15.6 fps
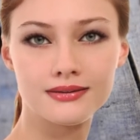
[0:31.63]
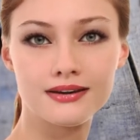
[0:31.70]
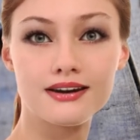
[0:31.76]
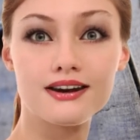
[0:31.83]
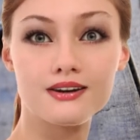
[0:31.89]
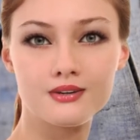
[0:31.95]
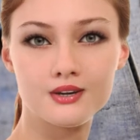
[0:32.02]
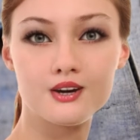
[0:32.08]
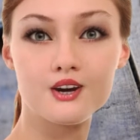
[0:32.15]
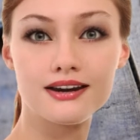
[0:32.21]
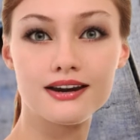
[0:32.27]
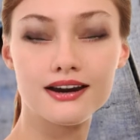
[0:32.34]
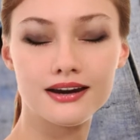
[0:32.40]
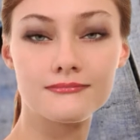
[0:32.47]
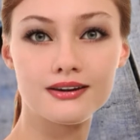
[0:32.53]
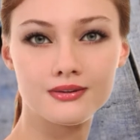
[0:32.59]
We have
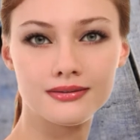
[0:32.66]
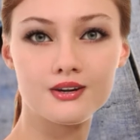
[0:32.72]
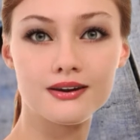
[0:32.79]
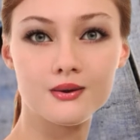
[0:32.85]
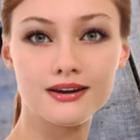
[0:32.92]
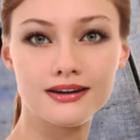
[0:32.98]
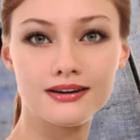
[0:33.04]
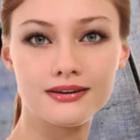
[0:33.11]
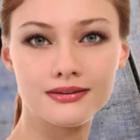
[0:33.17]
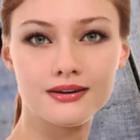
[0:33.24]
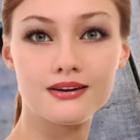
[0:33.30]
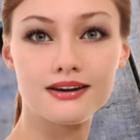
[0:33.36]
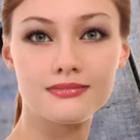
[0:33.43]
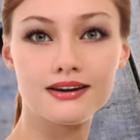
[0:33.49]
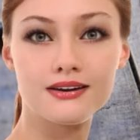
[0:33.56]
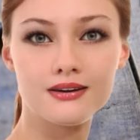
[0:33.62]
taken great care in
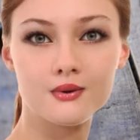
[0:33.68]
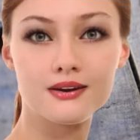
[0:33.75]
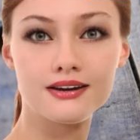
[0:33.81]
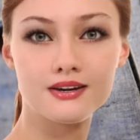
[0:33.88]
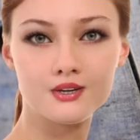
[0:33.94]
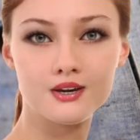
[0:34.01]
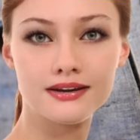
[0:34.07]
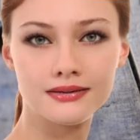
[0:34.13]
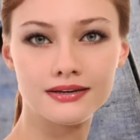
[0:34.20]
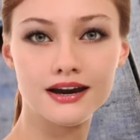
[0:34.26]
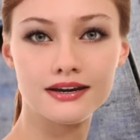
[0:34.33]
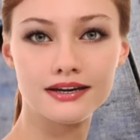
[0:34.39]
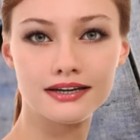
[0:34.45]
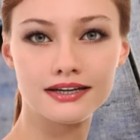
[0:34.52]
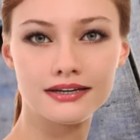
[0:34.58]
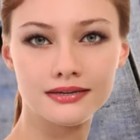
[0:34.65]
decorating our rooms and
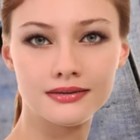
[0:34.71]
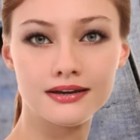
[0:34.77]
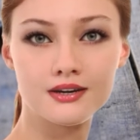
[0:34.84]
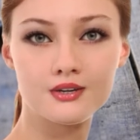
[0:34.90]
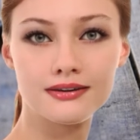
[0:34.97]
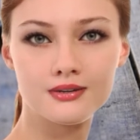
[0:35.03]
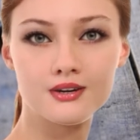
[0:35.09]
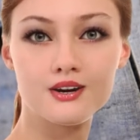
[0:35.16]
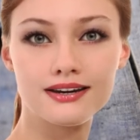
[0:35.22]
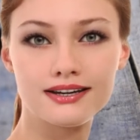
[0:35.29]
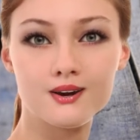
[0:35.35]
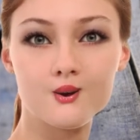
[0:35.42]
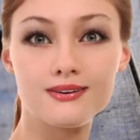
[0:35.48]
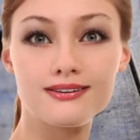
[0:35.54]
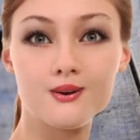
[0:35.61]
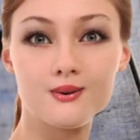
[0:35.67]
creating special feasts
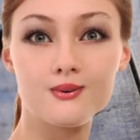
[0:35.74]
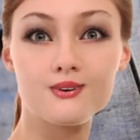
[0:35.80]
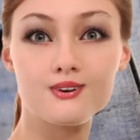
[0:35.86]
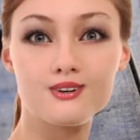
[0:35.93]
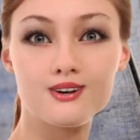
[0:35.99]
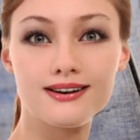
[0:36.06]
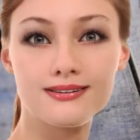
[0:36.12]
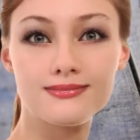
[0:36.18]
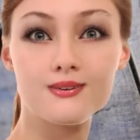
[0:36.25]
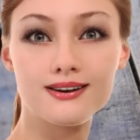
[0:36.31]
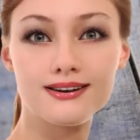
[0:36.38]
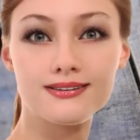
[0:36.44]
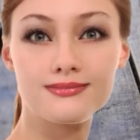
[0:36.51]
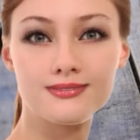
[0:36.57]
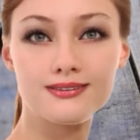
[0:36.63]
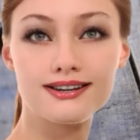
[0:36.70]
for New Year's and other
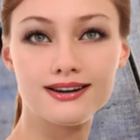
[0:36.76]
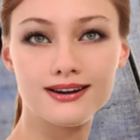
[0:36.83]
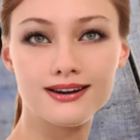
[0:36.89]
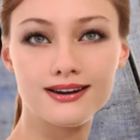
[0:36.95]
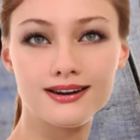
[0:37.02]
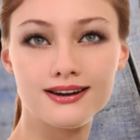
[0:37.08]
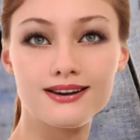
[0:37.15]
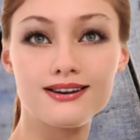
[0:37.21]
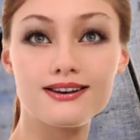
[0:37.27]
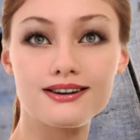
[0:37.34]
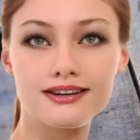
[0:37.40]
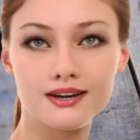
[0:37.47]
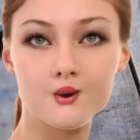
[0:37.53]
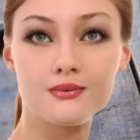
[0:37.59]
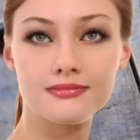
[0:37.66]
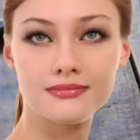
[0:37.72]
events. In
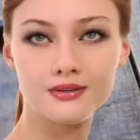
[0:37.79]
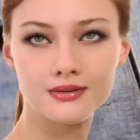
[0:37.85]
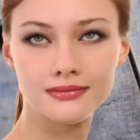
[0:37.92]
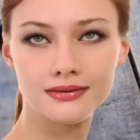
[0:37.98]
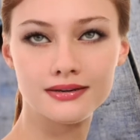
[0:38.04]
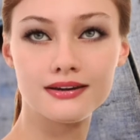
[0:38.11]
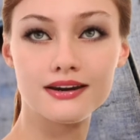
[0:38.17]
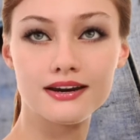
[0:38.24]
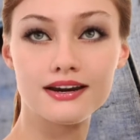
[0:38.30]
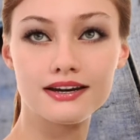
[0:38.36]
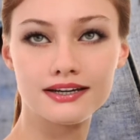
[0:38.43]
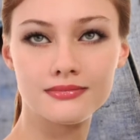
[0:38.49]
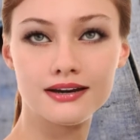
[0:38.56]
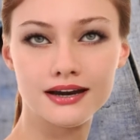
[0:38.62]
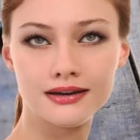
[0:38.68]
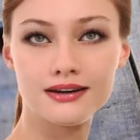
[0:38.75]
this way, we
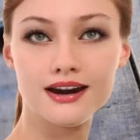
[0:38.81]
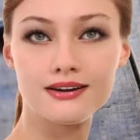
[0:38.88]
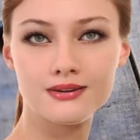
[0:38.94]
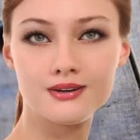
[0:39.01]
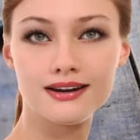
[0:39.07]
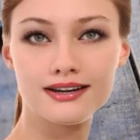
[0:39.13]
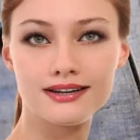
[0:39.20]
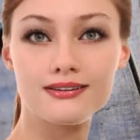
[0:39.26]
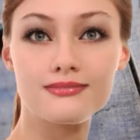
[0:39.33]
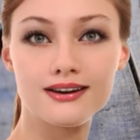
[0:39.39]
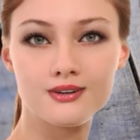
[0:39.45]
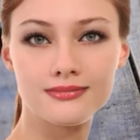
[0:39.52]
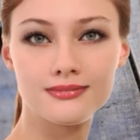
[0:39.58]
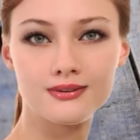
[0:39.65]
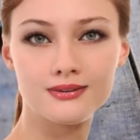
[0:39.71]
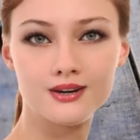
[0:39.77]
respect nature's
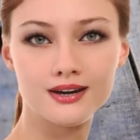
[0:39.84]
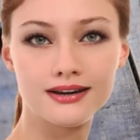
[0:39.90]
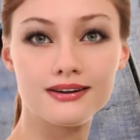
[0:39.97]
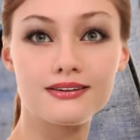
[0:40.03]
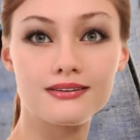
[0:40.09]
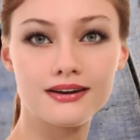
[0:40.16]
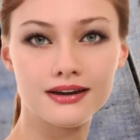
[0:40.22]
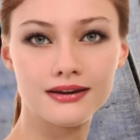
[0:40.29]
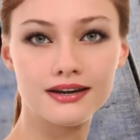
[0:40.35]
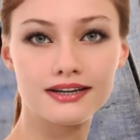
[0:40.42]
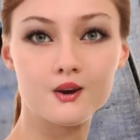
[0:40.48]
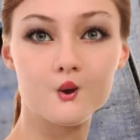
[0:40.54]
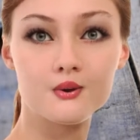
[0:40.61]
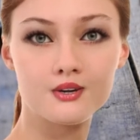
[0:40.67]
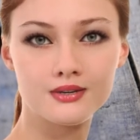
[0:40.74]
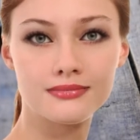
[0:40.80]
bounty, while at the
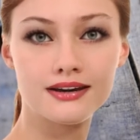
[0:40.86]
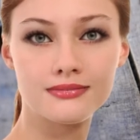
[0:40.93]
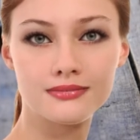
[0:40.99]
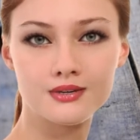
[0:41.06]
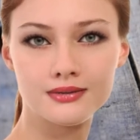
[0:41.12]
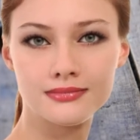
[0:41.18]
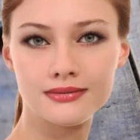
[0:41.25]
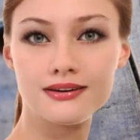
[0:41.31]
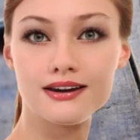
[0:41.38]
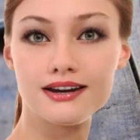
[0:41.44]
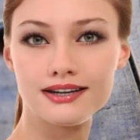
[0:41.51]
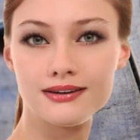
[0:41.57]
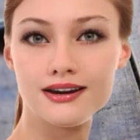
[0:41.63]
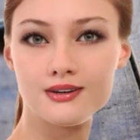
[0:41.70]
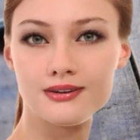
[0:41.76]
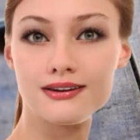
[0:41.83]
same time,
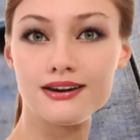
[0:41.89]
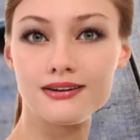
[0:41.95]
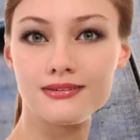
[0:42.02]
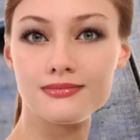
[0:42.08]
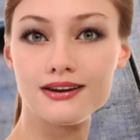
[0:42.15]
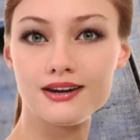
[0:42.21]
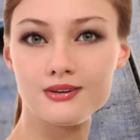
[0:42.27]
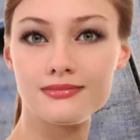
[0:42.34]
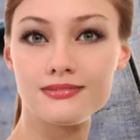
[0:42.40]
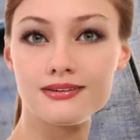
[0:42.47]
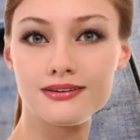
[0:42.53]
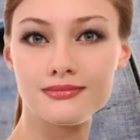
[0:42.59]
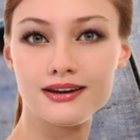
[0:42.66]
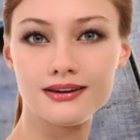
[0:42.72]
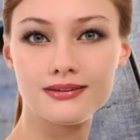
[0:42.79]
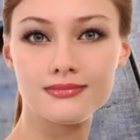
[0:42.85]
respecting the
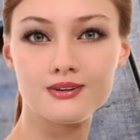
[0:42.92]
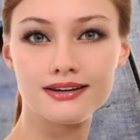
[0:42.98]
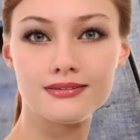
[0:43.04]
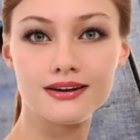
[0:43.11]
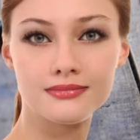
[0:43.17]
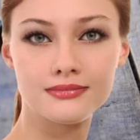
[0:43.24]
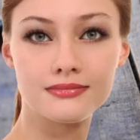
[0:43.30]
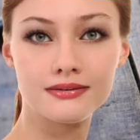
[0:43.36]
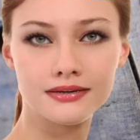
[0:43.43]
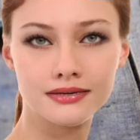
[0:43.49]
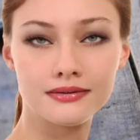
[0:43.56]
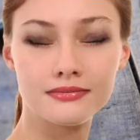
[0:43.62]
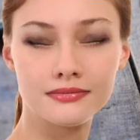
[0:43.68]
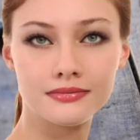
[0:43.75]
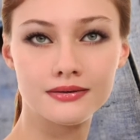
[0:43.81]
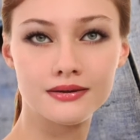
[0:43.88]
ingenuity that has been handed
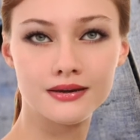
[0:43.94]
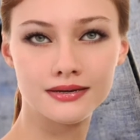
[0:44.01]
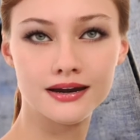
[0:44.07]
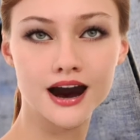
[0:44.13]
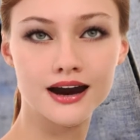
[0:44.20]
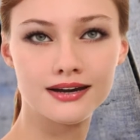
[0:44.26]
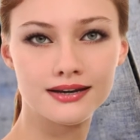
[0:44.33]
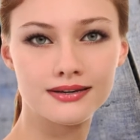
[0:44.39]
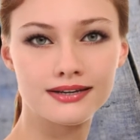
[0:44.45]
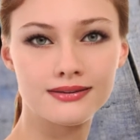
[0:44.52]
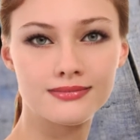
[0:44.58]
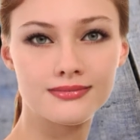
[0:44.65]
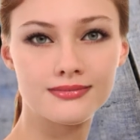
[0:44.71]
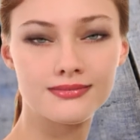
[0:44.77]
down in our lives.